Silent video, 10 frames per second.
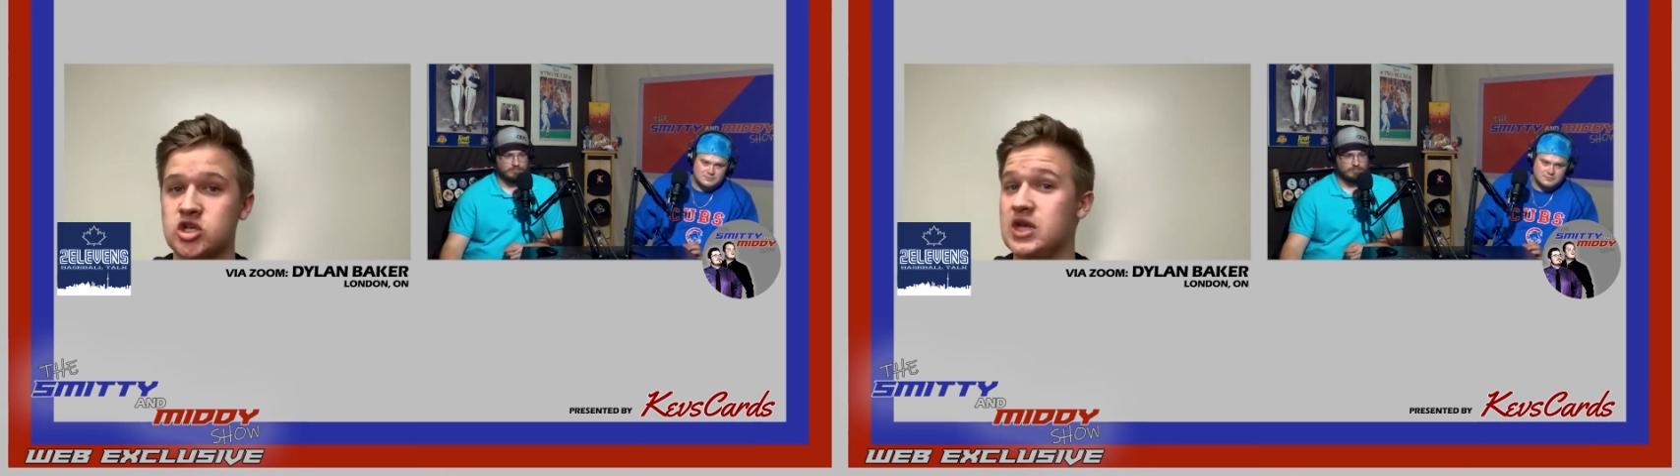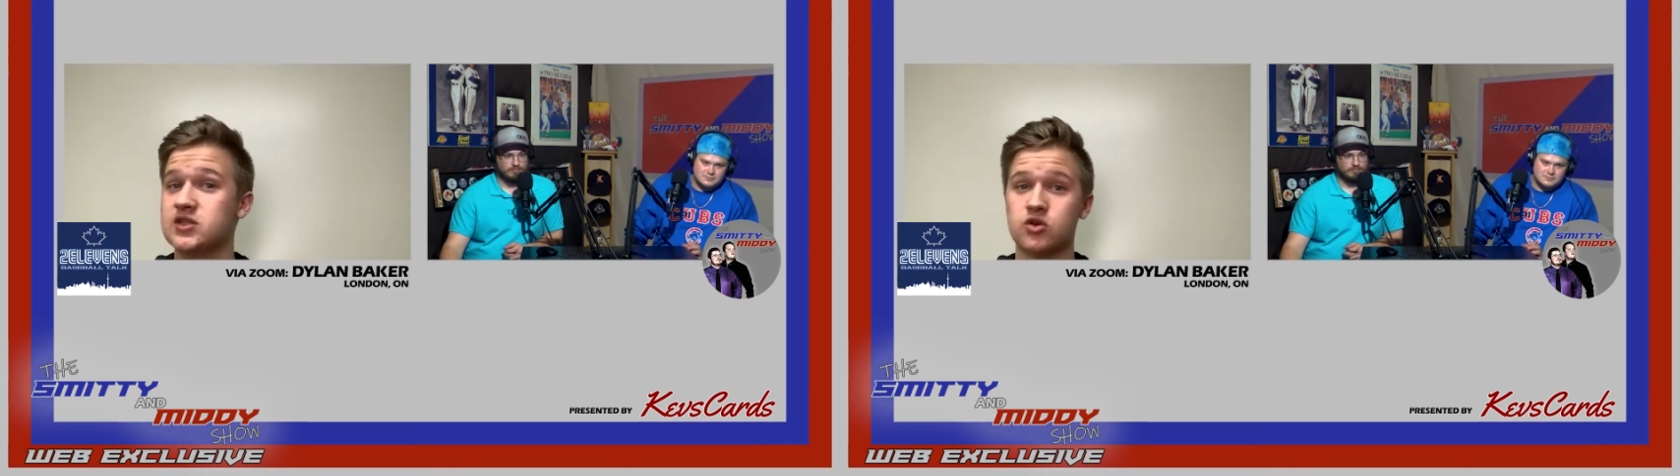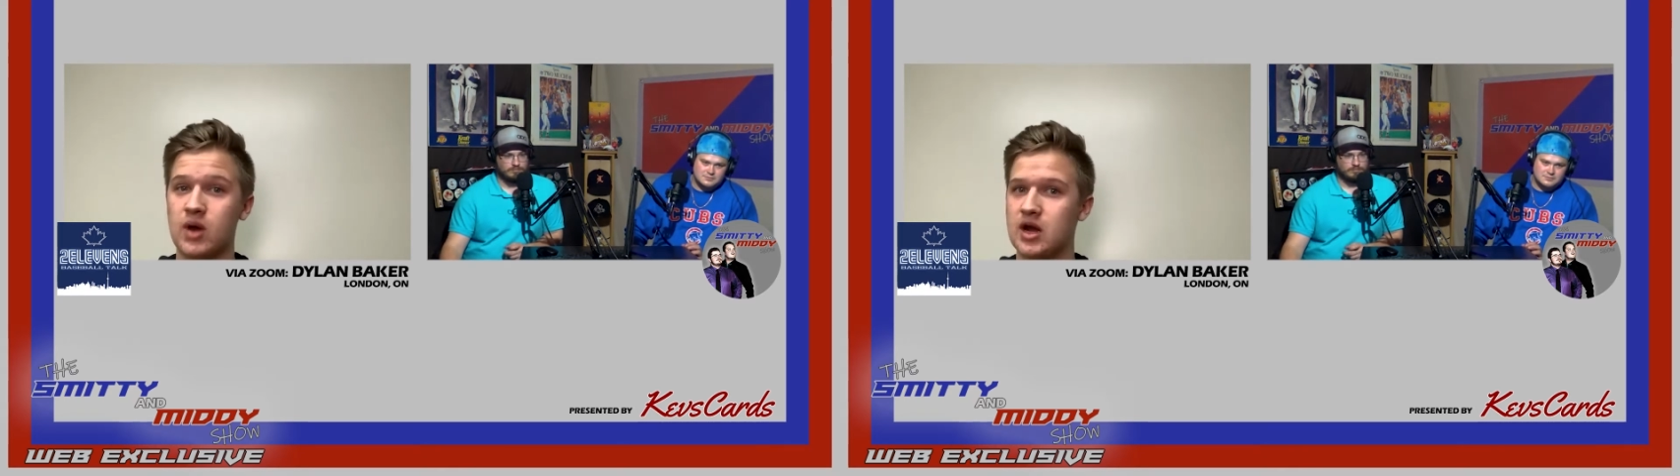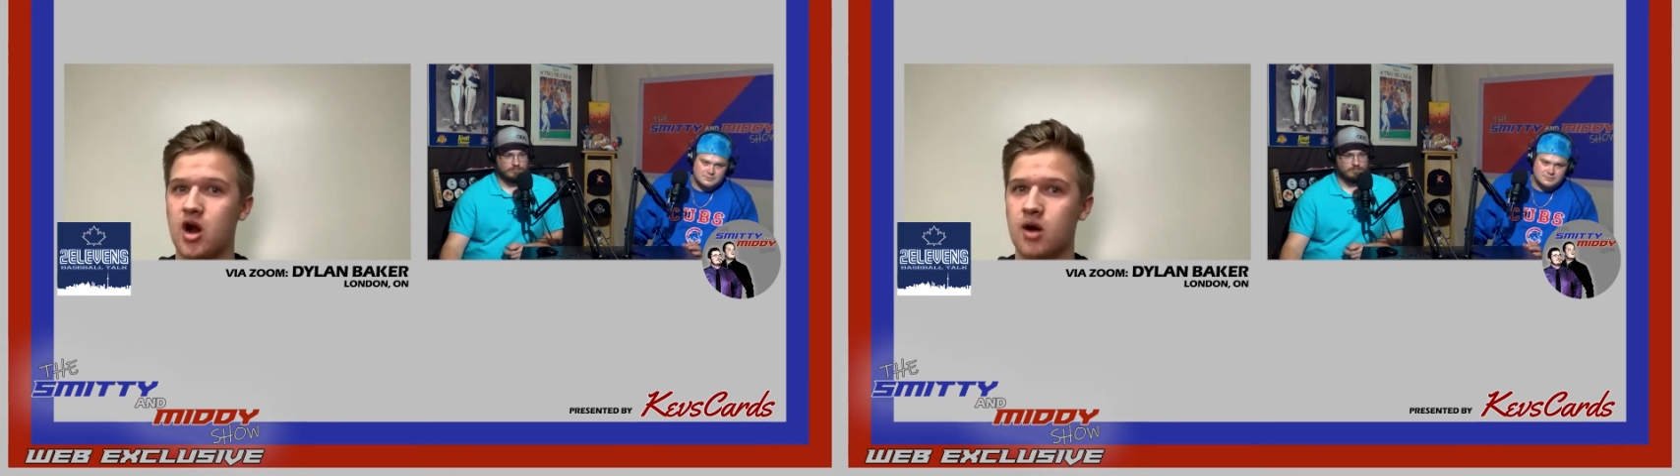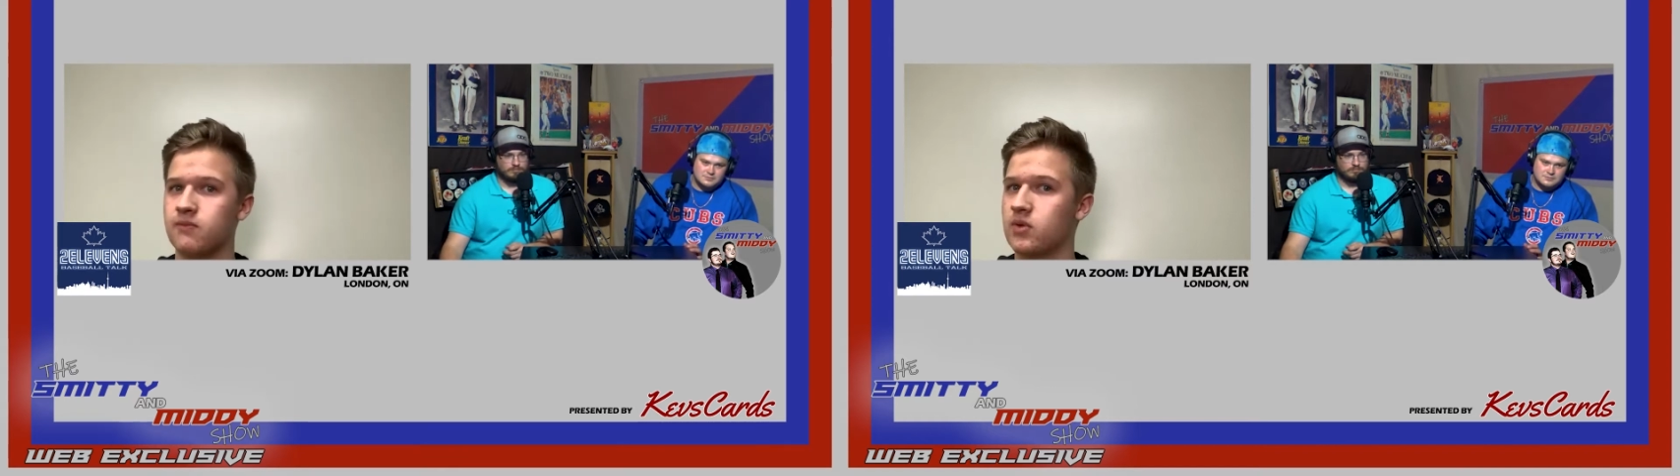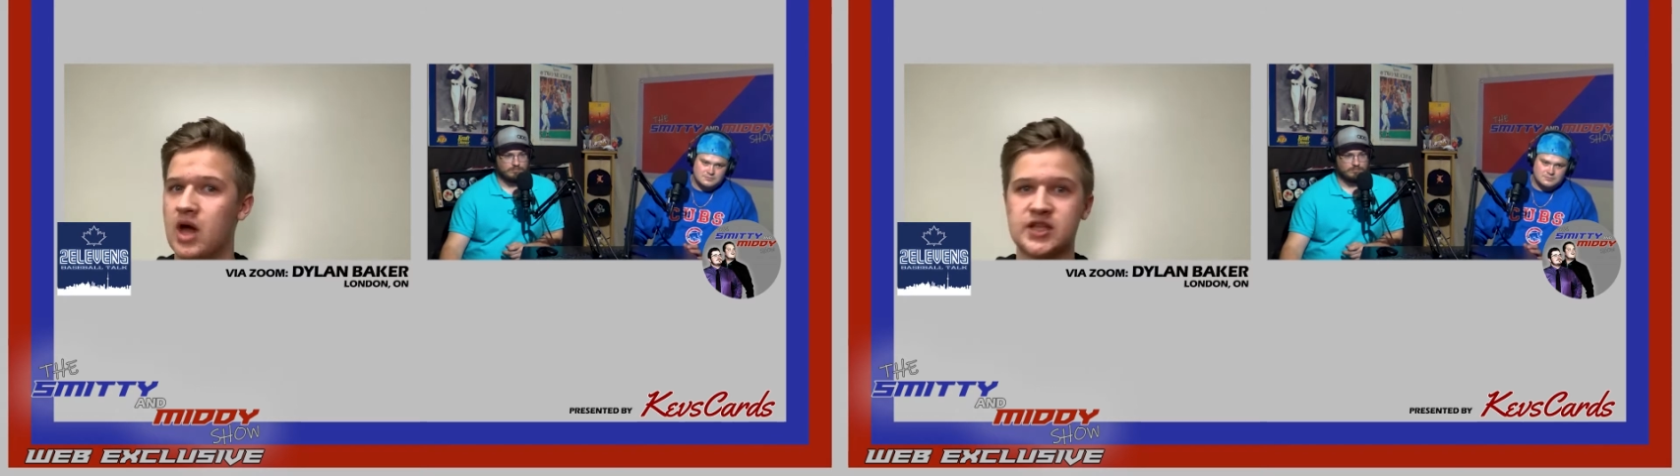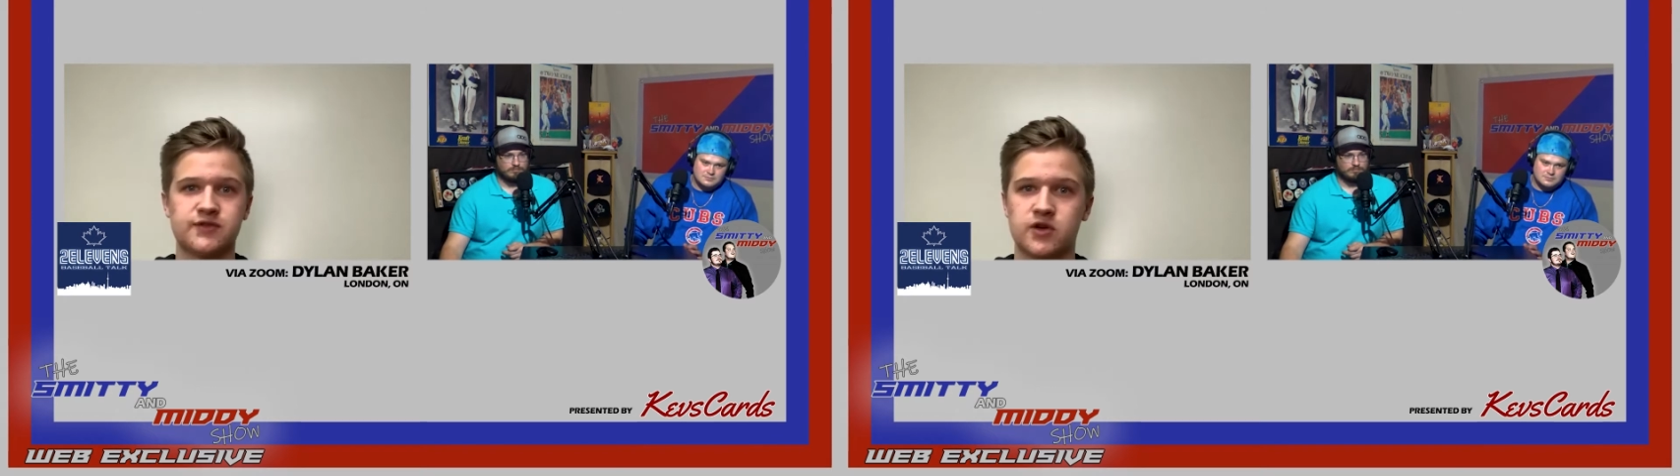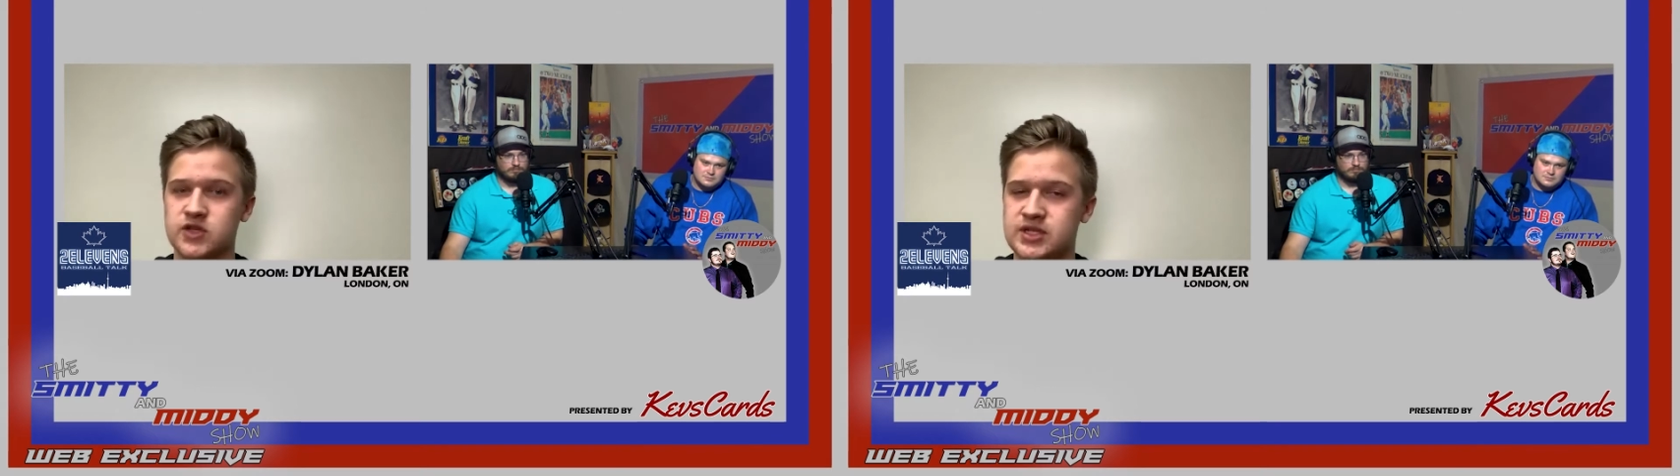He's a great arm, lots of
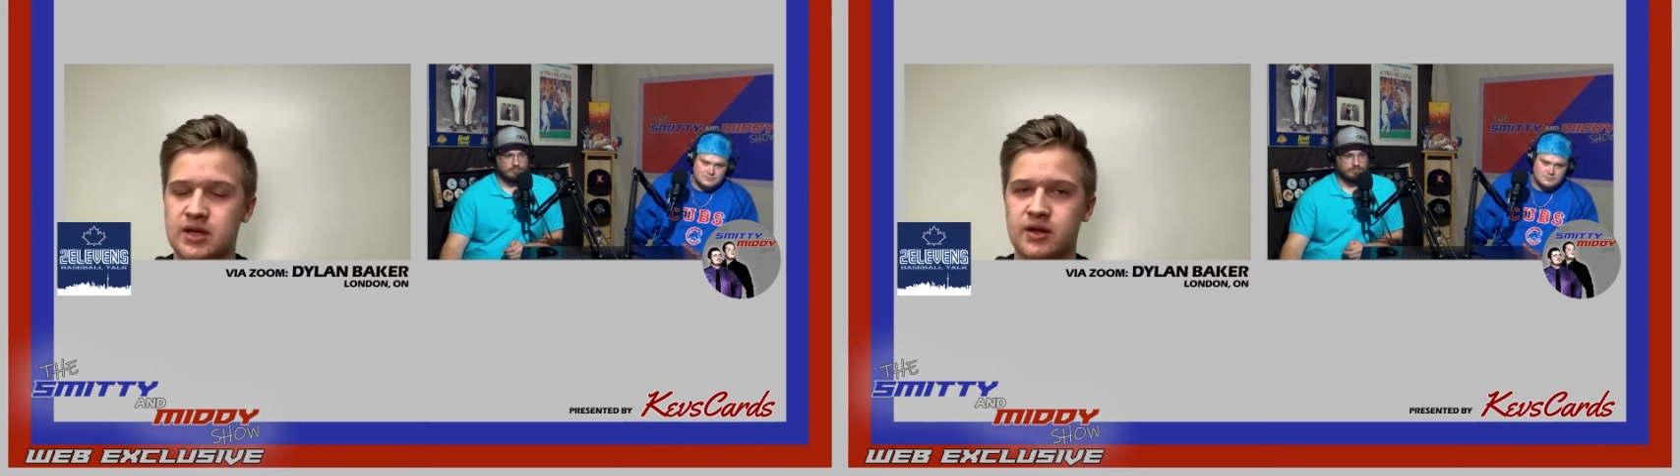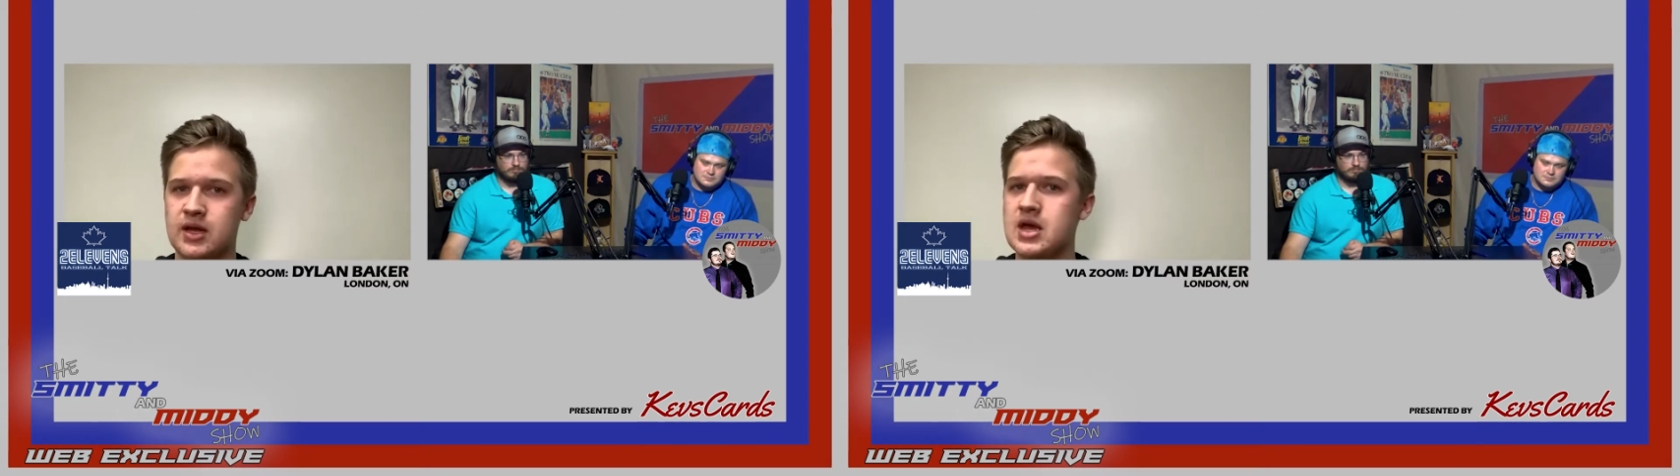versatility.